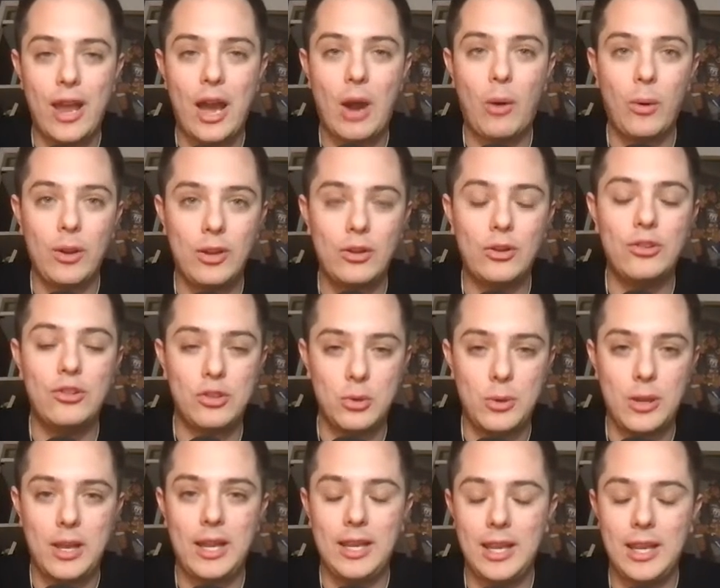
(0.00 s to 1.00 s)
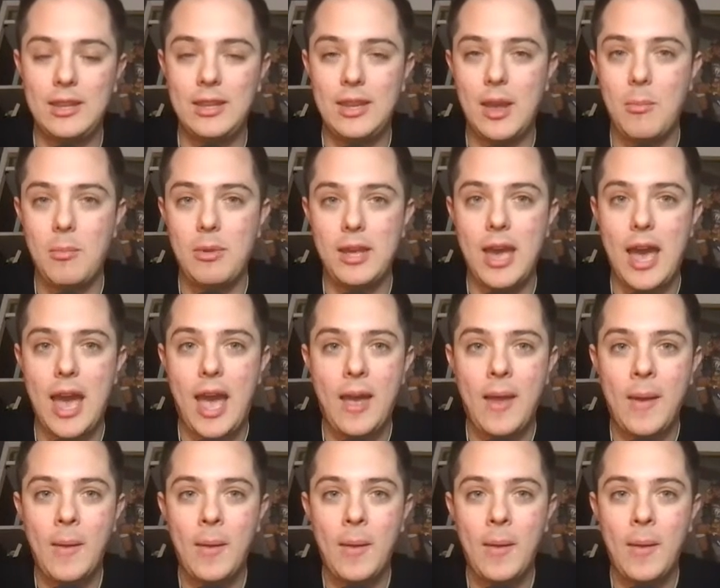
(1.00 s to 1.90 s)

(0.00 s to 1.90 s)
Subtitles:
now what you're doing in the NBA?